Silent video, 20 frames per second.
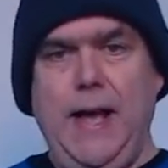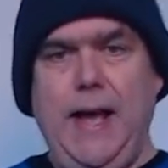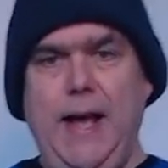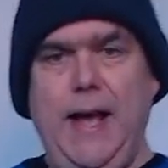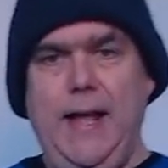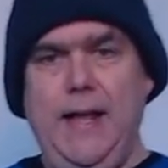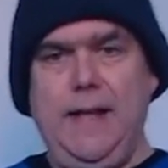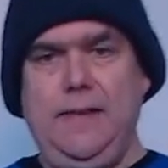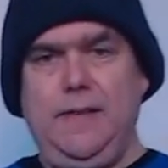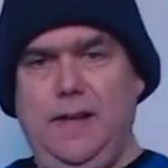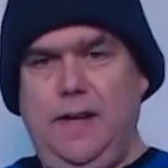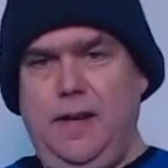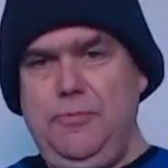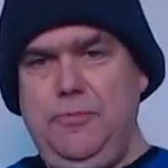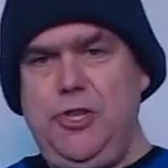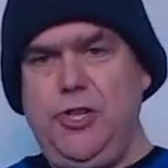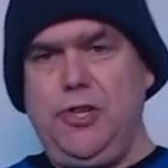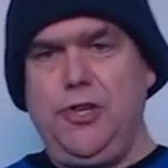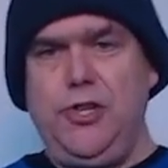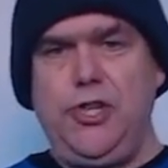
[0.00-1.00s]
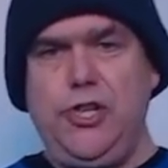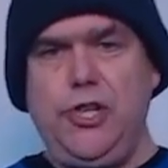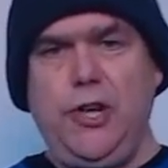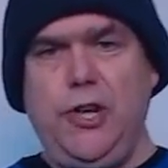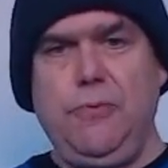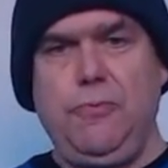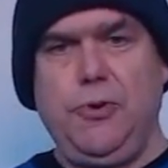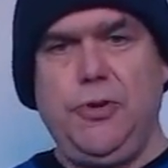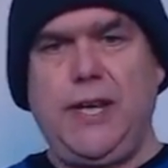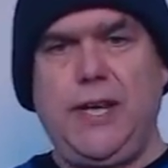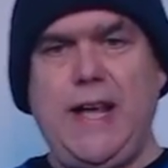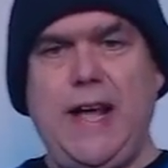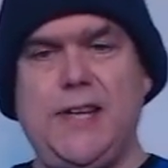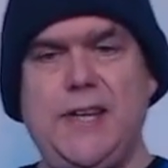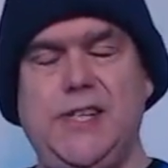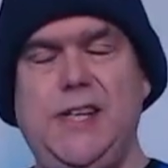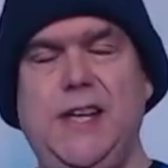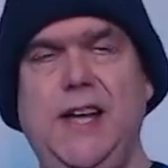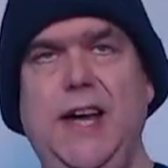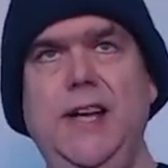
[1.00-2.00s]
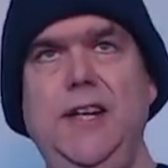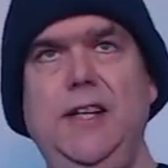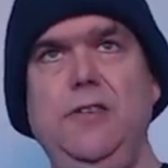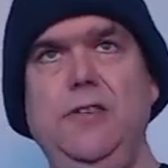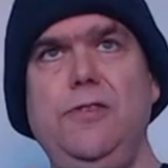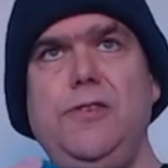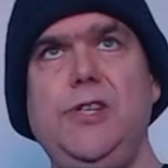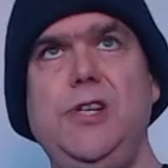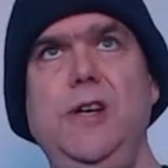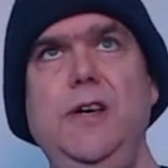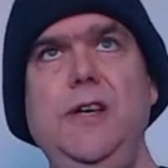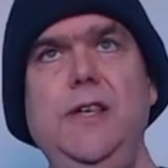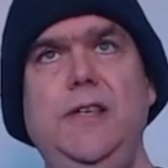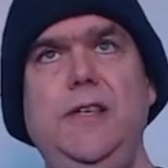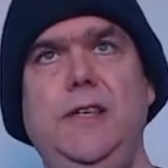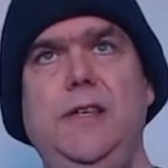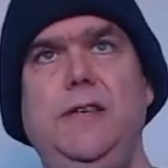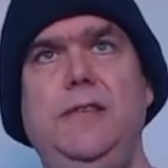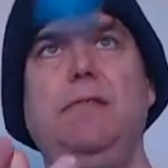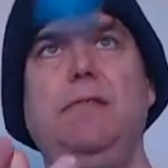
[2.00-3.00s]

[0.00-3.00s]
And I'm just going to show you what the cascade looks like.